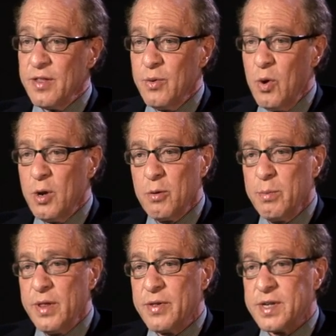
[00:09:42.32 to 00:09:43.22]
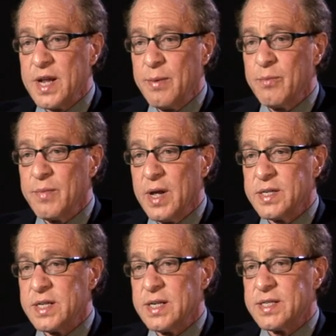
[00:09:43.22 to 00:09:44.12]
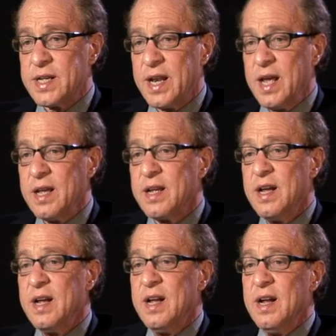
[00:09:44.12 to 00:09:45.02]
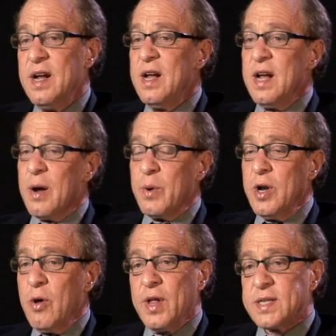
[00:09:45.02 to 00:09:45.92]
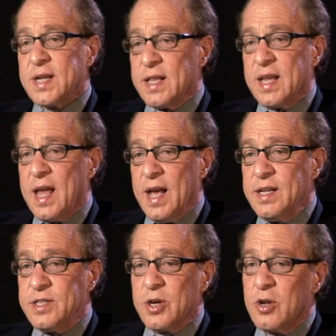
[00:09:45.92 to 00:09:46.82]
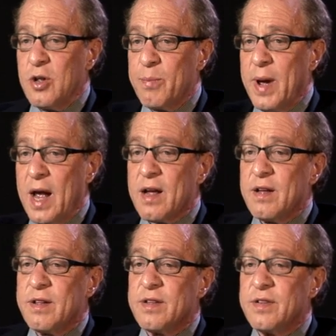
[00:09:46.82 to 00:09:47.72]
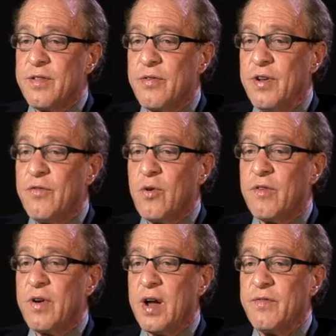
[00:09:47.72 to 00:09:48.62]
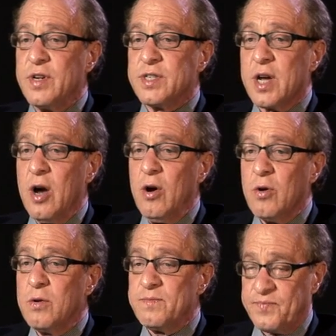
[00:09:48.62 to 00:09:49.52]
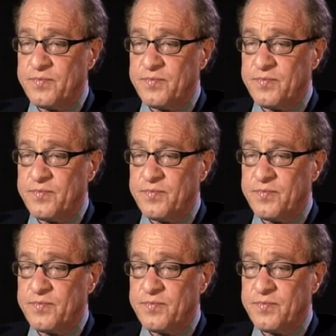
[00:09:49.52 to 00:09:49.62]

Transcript: the world will be the same as it is today. And we know that's not the case. You can look back three, four, five years ago.